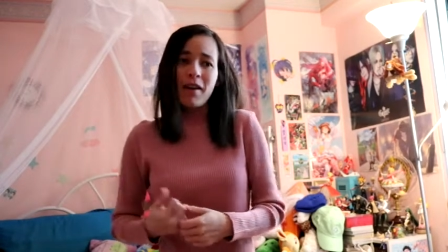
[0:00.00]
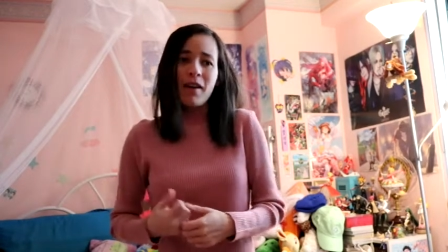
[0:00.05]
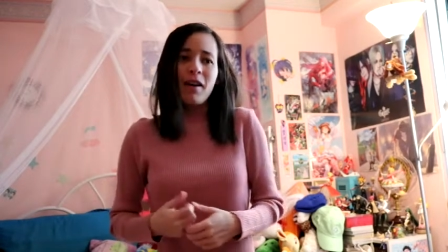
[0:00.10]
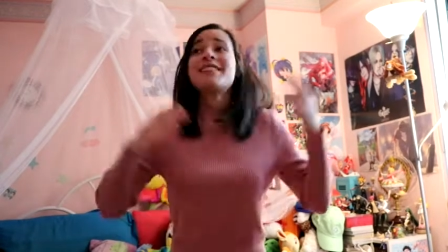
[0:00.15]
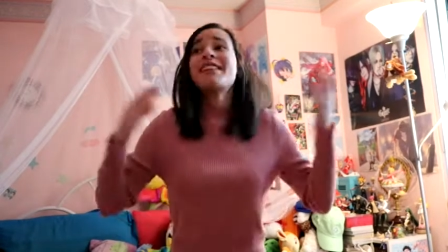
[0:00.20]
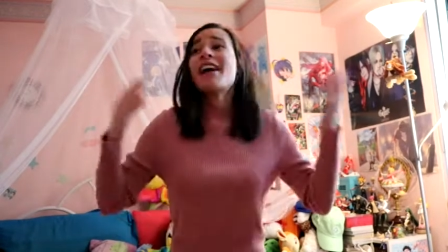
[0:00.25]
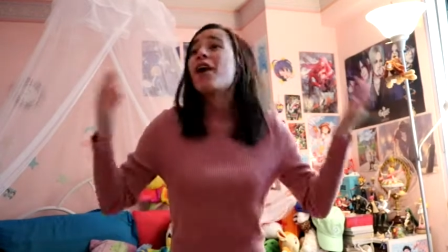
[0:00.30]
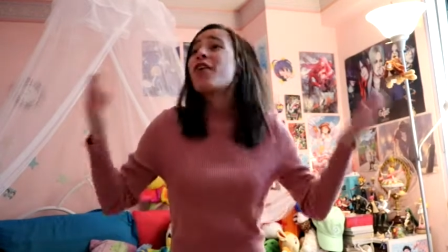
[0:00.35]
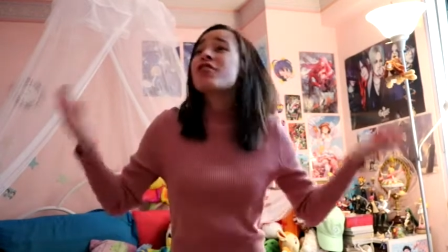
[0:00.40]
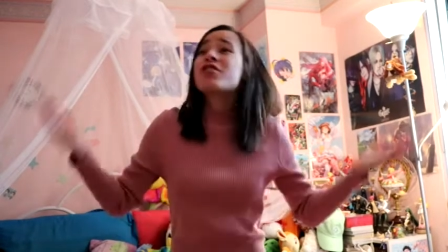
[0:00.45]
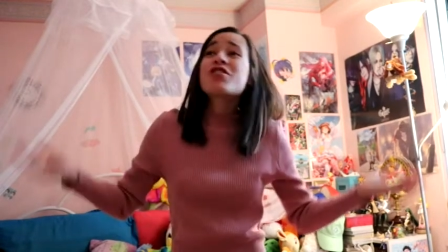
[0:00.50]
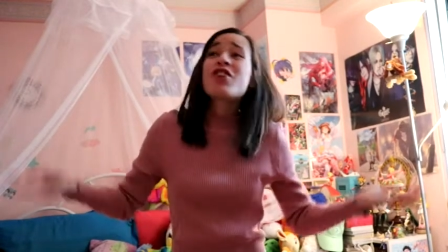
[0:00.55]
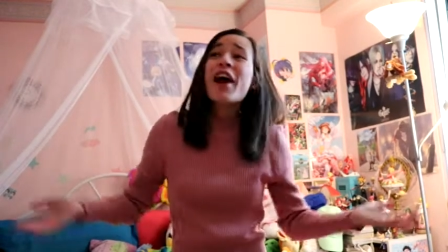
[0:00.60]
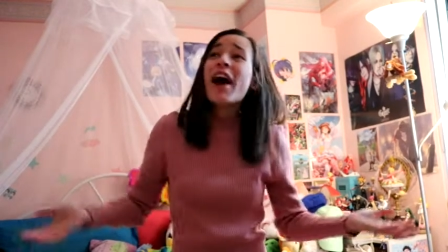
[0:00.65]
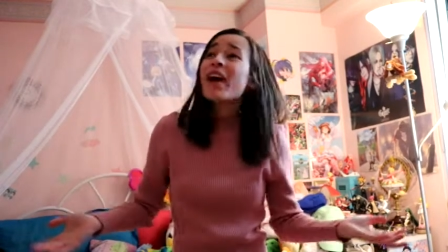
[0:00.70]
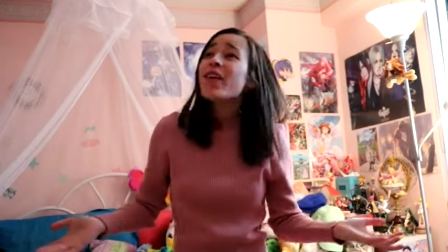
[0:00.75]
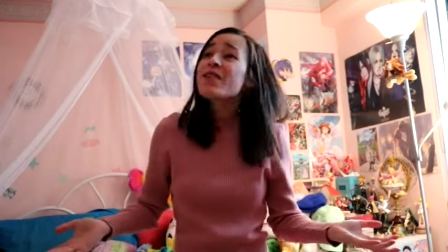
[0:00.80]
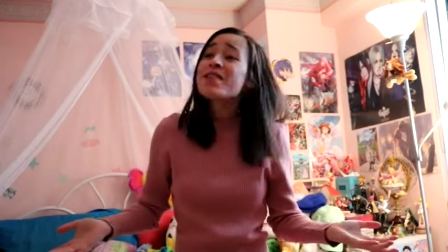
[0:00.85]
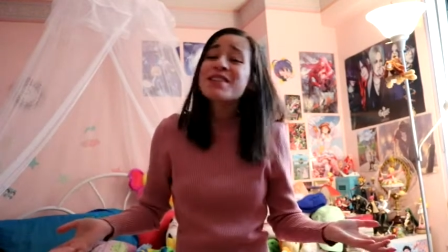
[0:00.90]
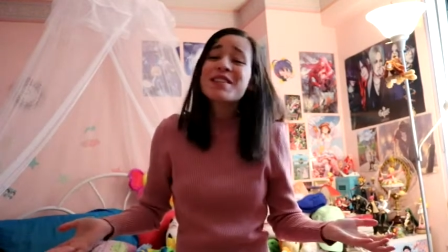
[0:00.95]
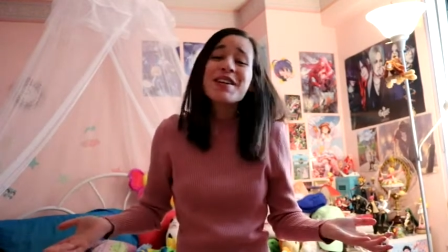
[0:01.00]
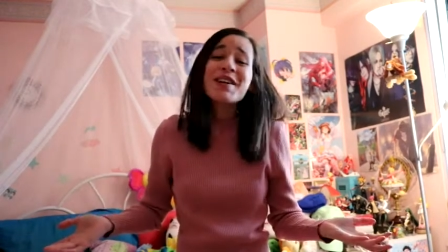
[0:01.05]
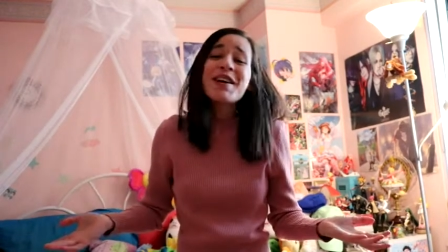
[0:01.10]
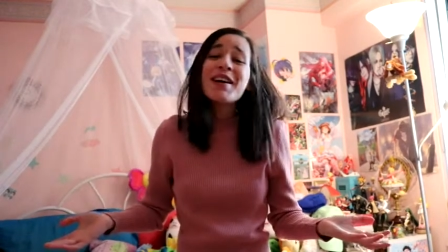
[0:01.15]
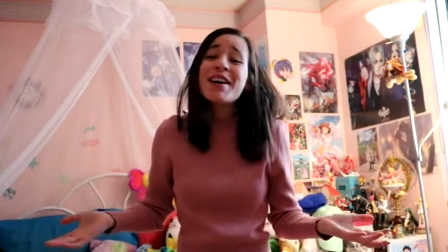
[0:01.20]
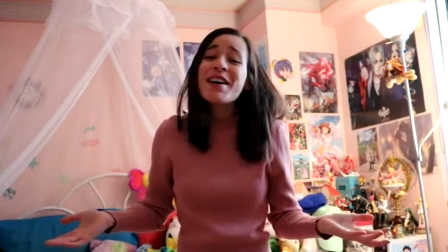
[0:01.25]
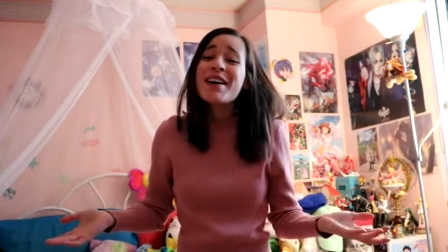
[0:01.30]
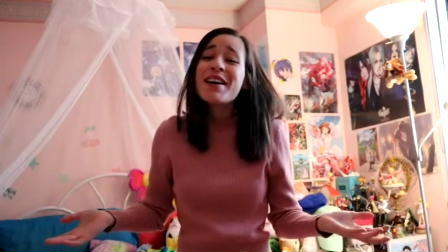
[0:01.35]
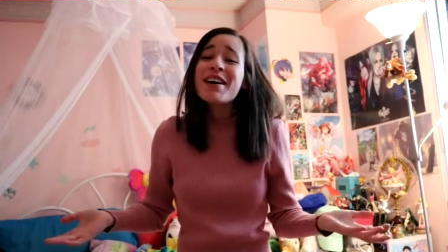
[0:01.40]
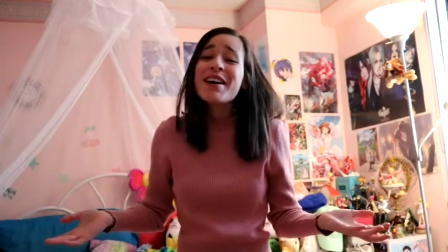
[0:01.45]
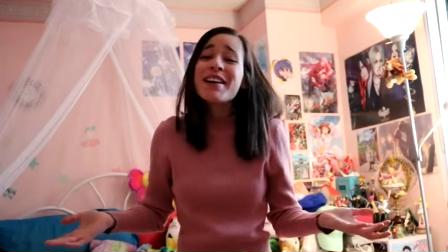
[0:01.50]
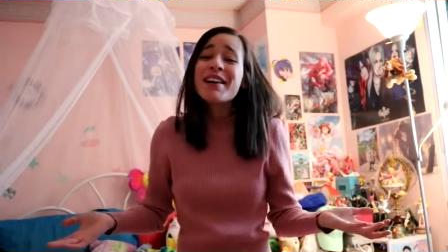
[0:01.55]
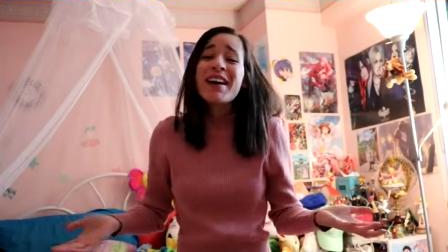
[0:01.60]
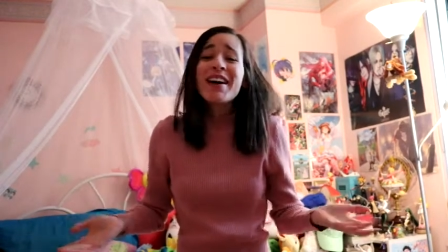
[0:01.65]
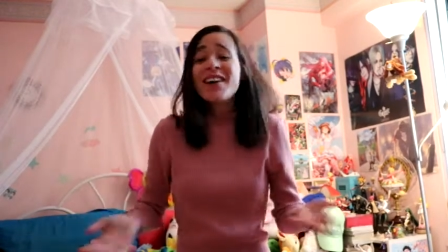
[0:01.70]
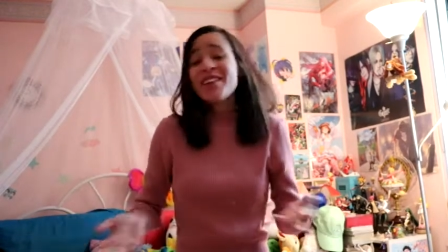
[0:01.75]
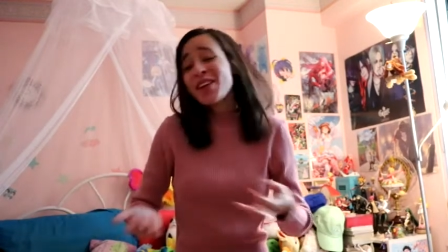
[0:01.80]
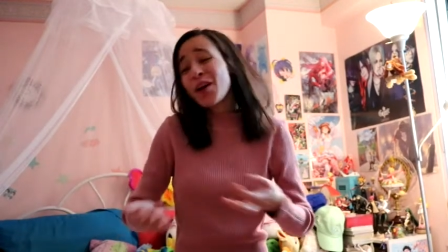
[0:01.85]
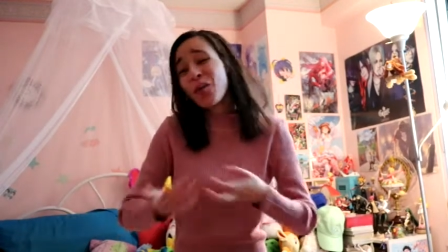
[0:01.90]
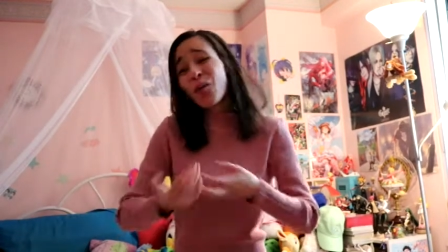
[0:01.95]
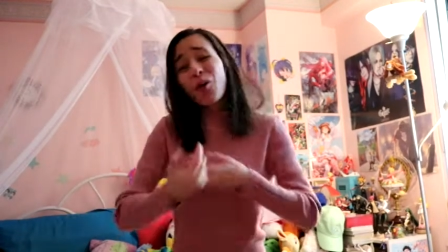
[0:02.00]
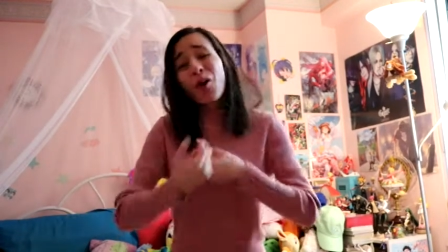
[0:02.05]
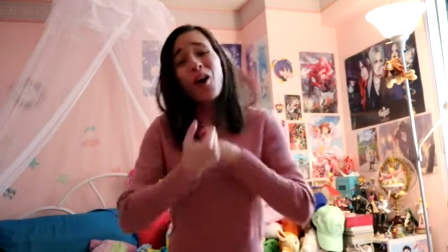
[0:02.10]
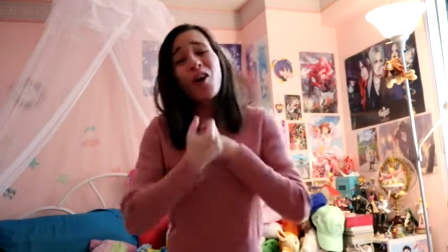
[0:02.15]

The soundtrack was good, there were